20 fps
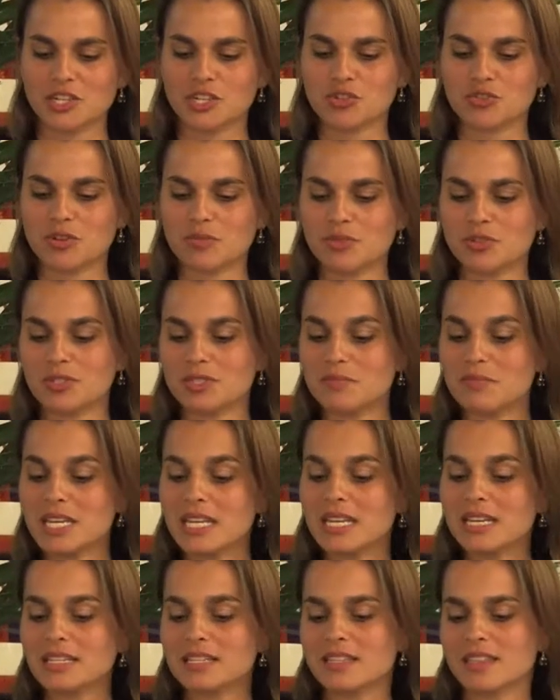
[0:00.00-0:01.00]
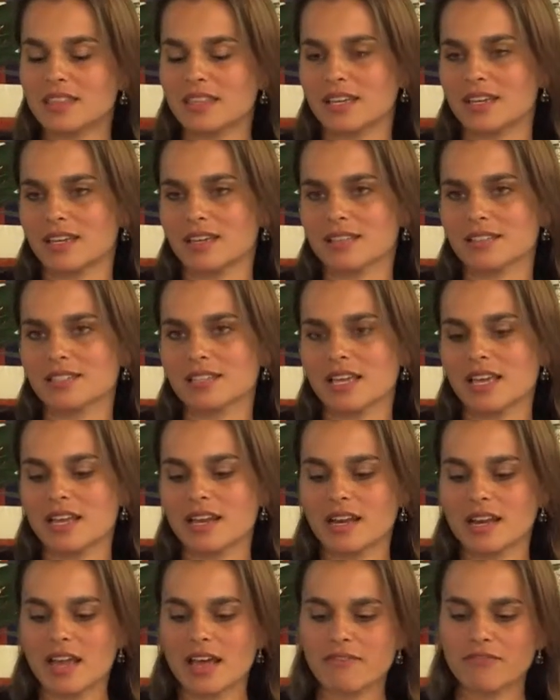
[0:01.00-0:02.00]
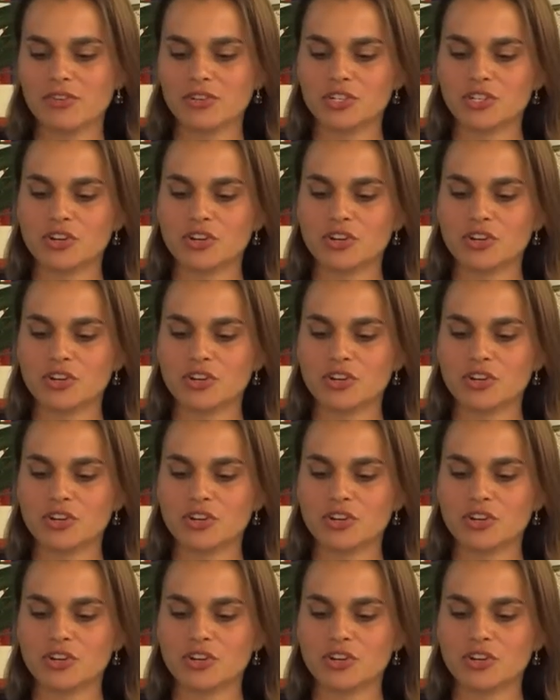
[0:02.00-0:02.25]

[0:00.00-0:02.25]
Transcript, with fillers: attributes meaning to things in an effort